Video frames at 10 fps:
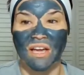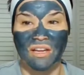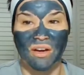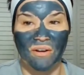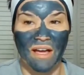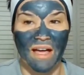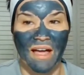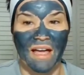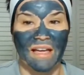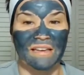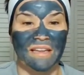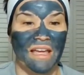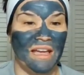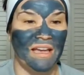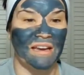go ahead
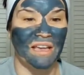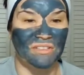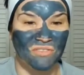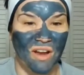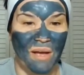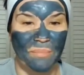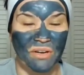and drop